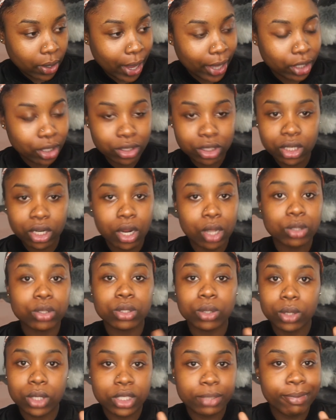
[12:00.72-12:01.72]
i usually don't
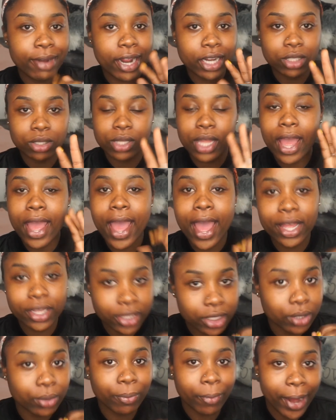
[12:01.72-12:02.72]
do this but i just had
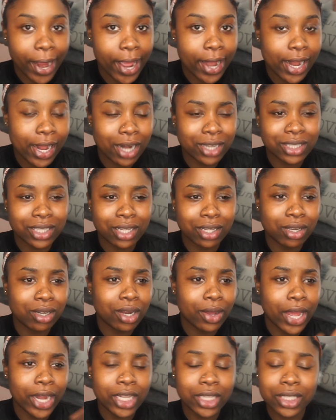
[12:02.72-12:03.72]
to rant and i was like you
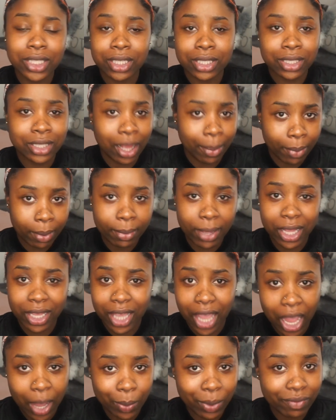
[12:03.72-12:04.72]
know i need to step up my
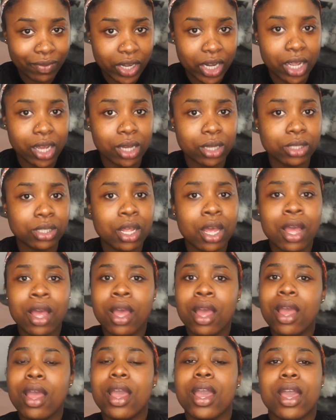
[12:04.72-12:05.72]
game with videos
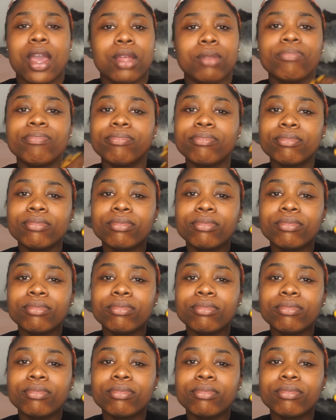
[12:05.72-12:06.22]
and